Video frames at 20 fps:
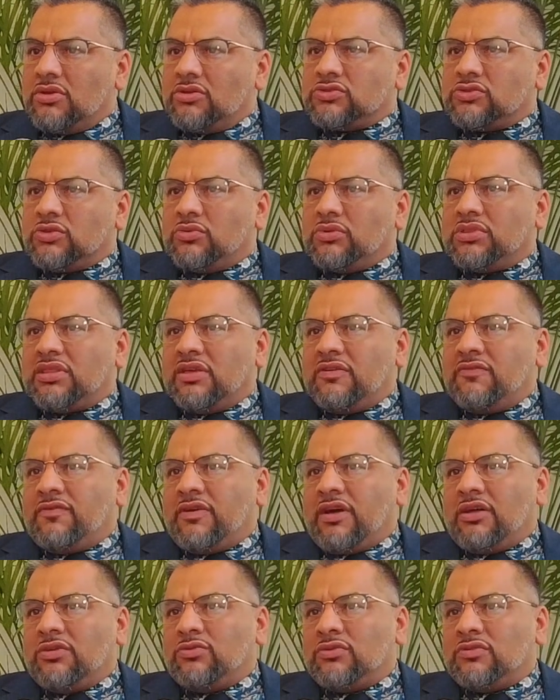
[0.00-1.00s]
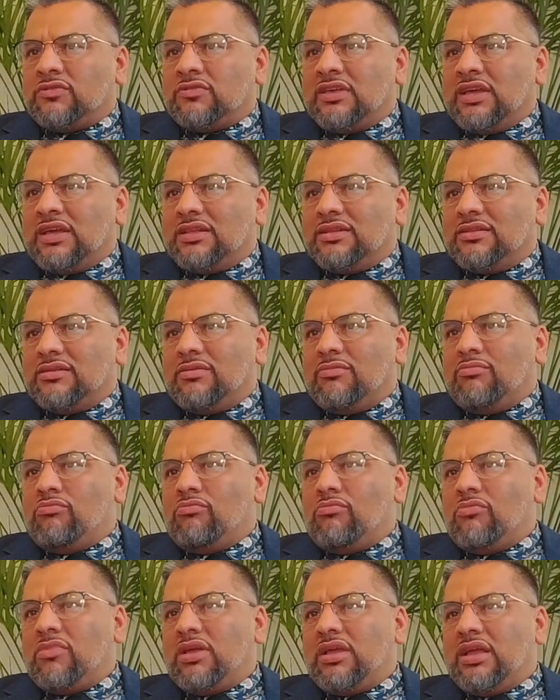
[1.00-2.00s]
So what they found was that
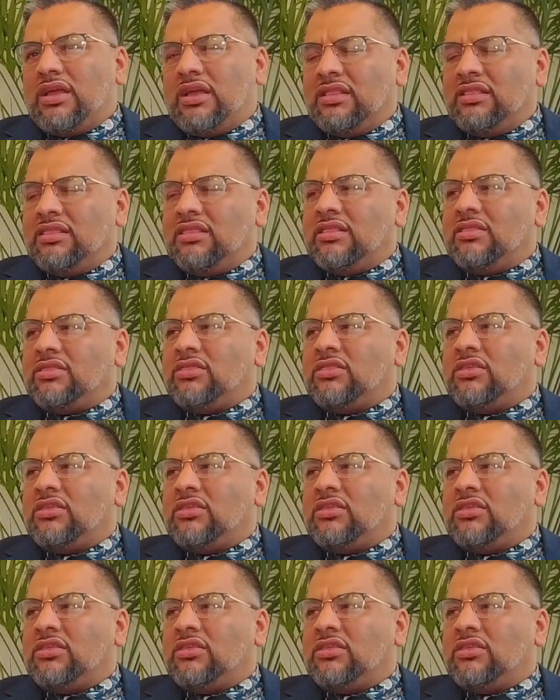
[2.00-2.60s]
in